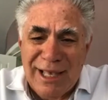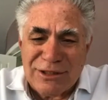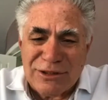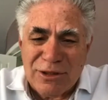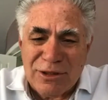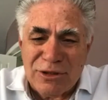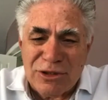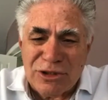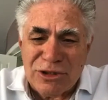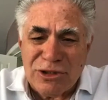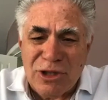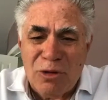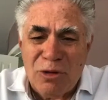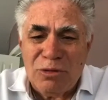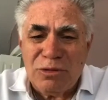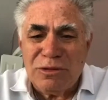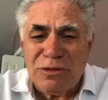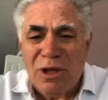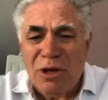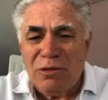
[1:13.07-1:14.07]
So there's no,
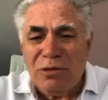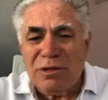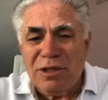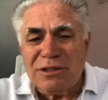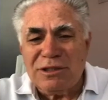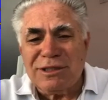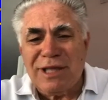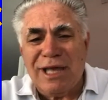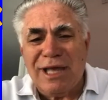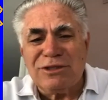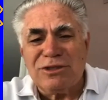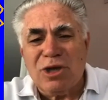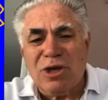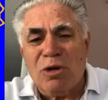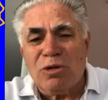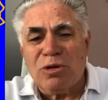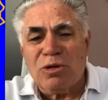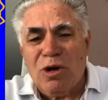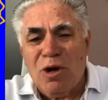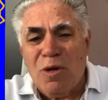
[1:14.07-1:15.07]
it's not
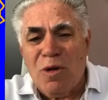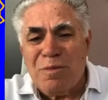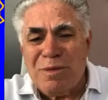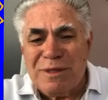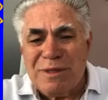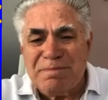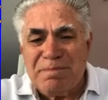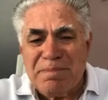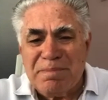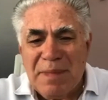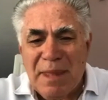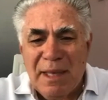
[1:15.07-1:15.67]
total open